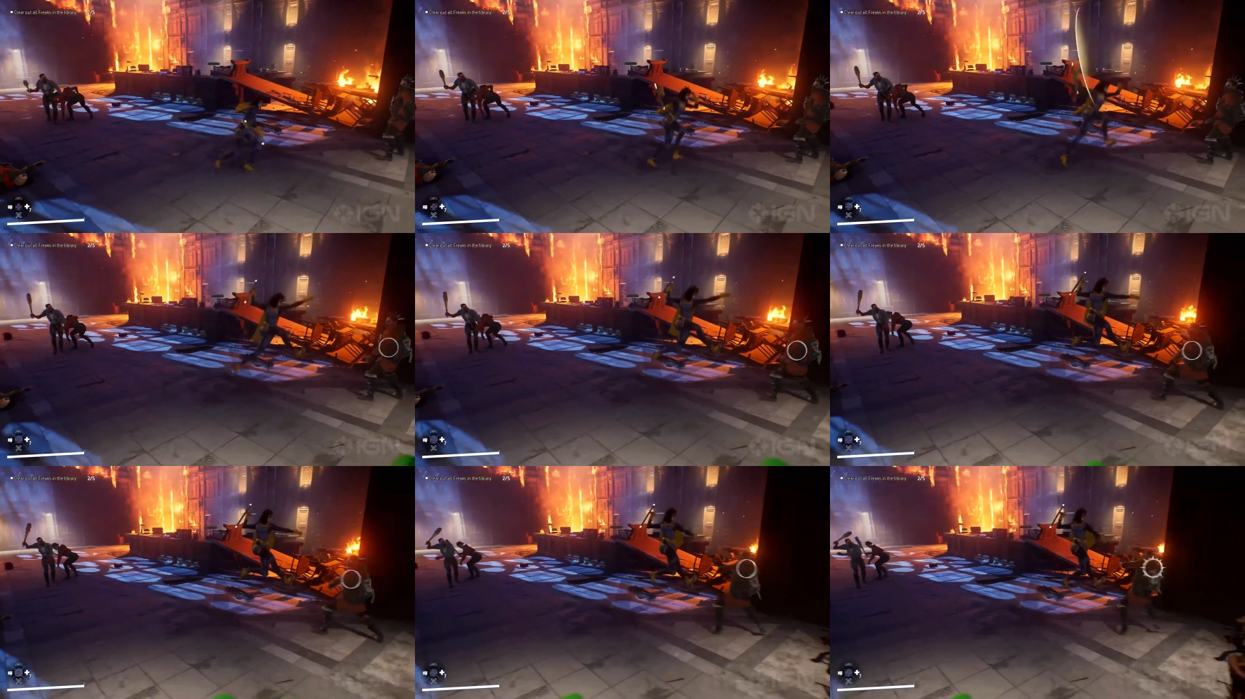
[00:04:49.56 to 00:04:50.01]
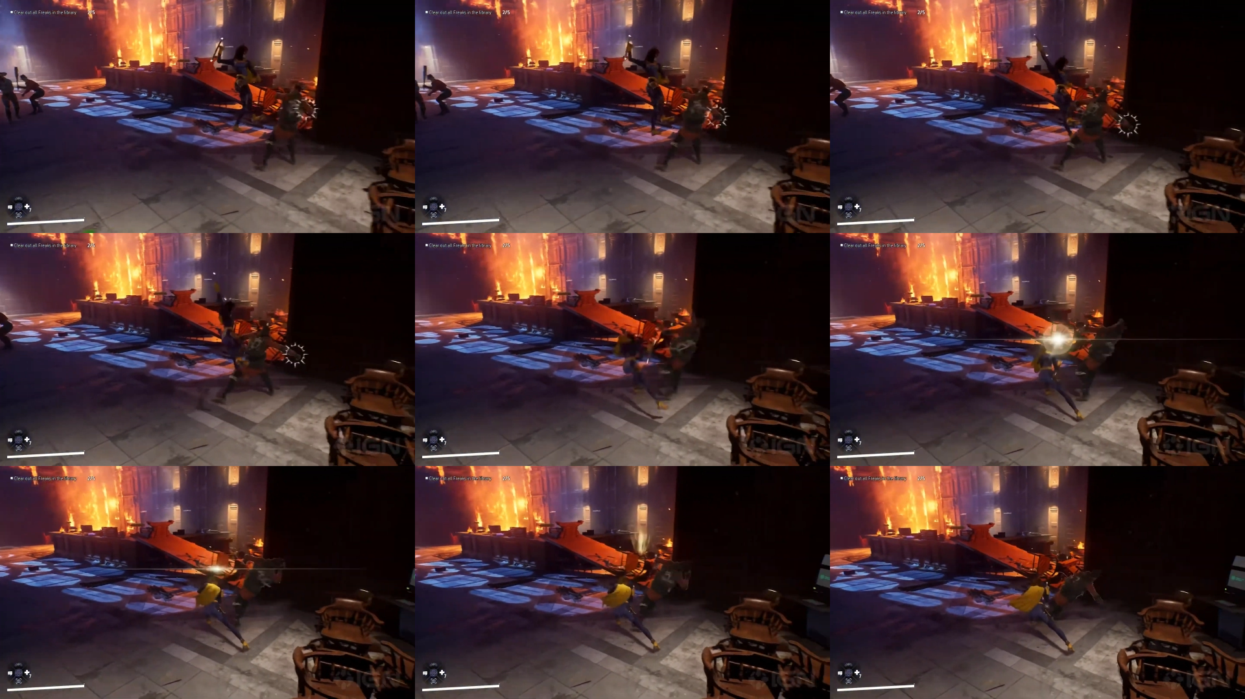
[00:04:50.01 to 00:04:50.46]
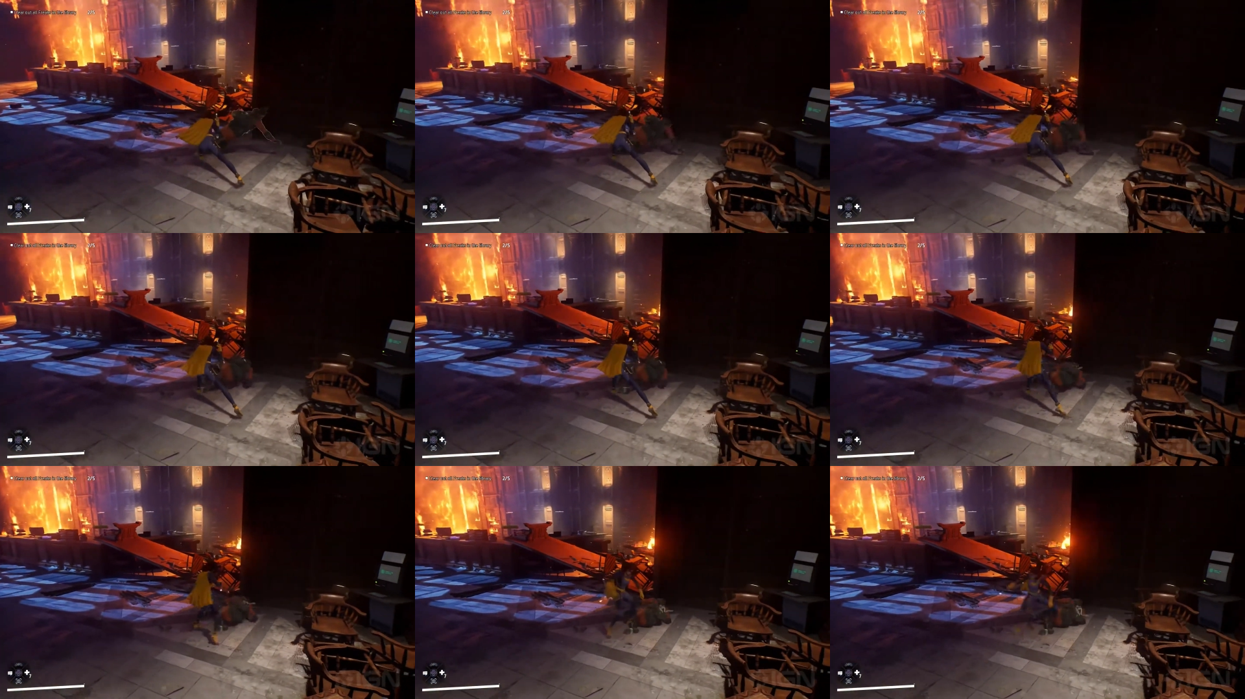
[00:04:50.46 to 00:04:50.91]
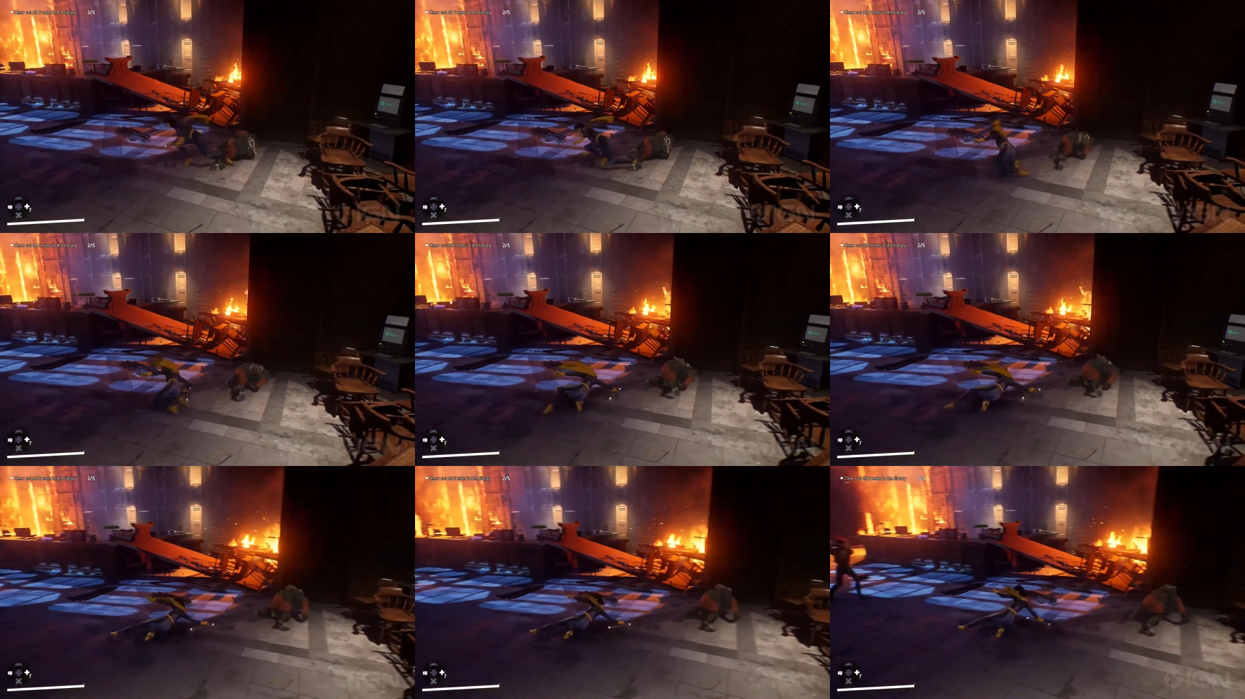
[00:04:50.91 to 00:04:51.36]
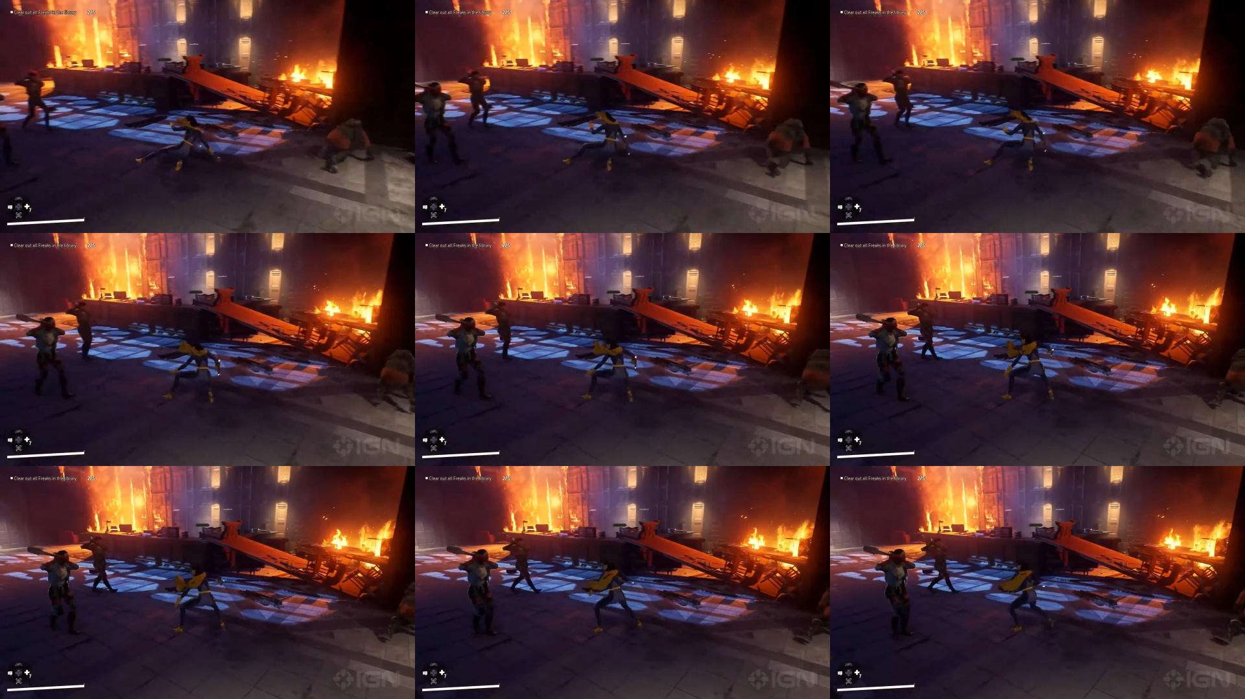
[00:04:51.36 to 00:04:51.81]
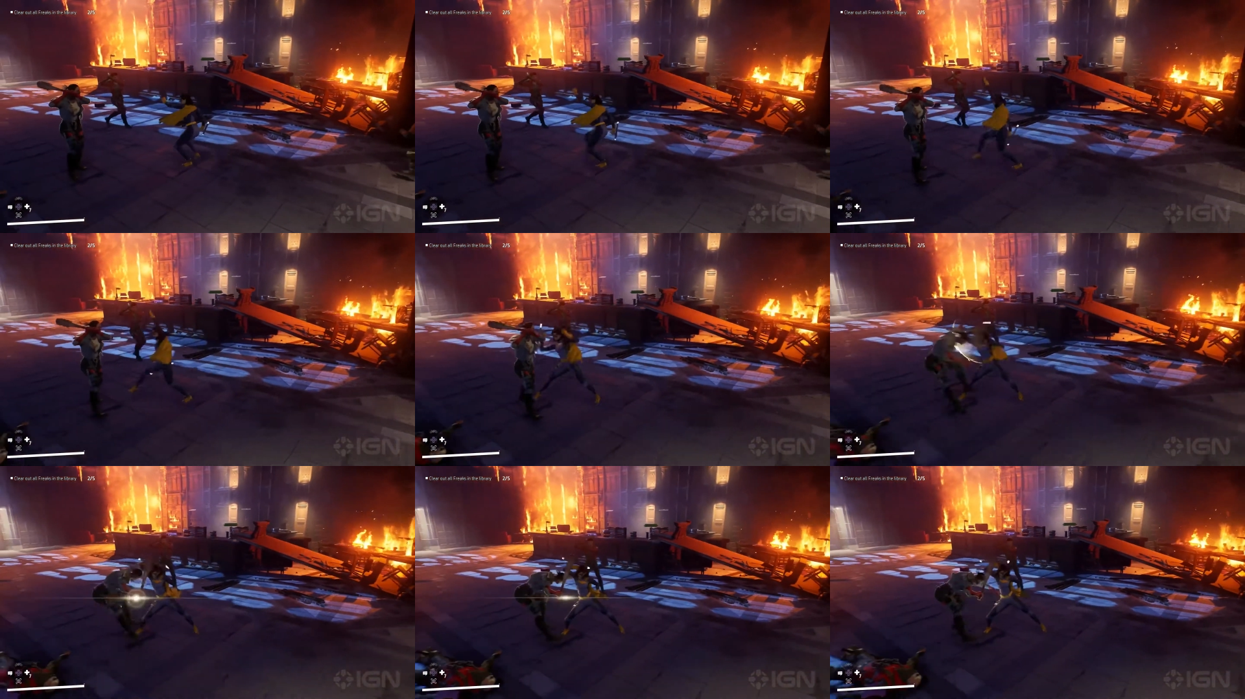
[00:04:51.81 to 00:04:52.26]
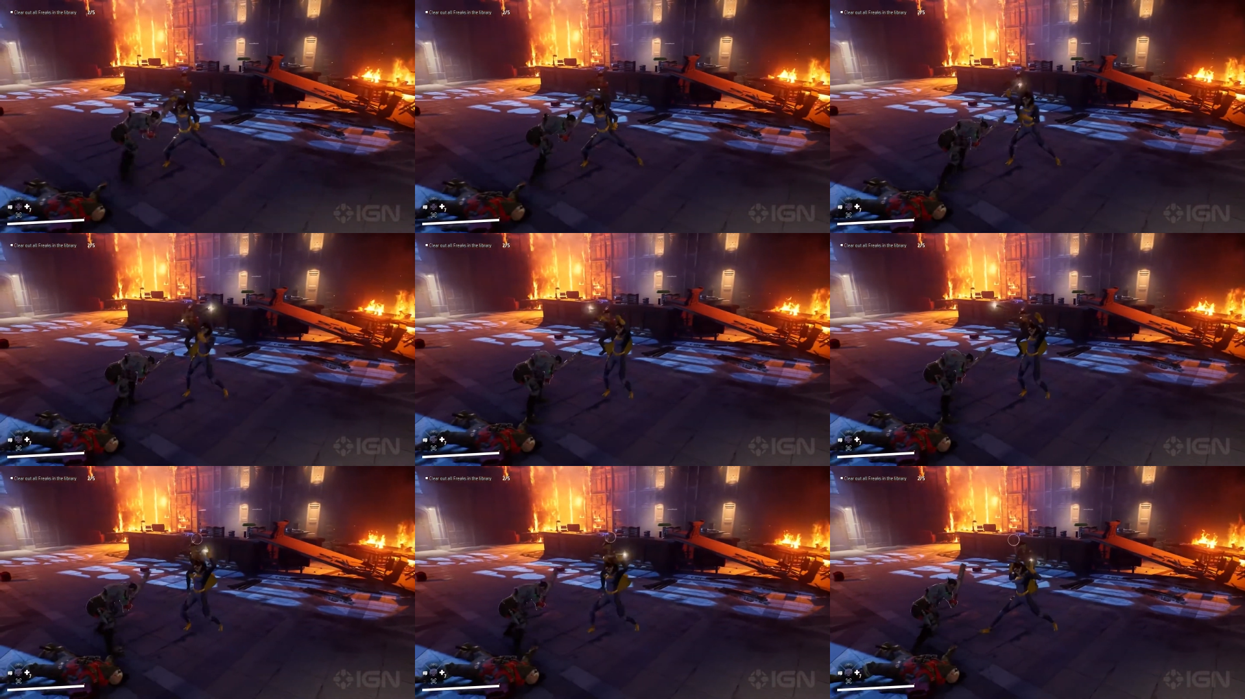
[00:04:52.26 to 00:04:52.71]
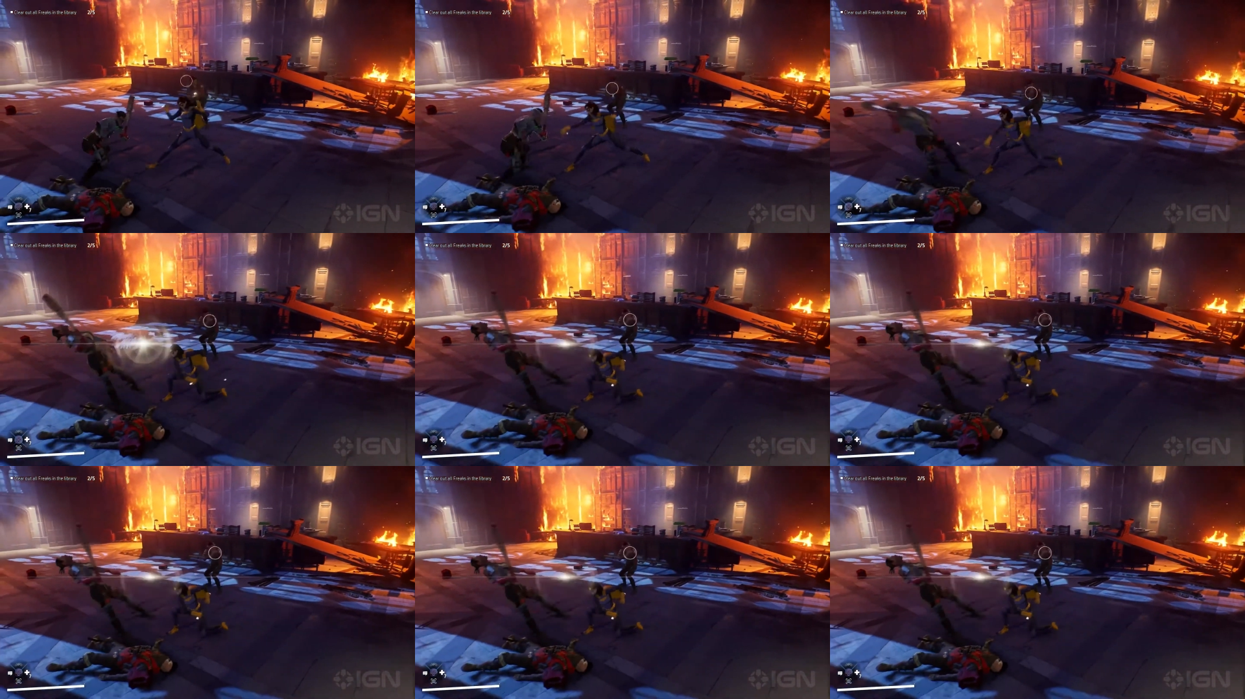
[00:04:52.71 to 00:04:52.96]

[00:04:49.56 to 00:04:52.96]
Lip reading: No face is visible, so there are no lips to read.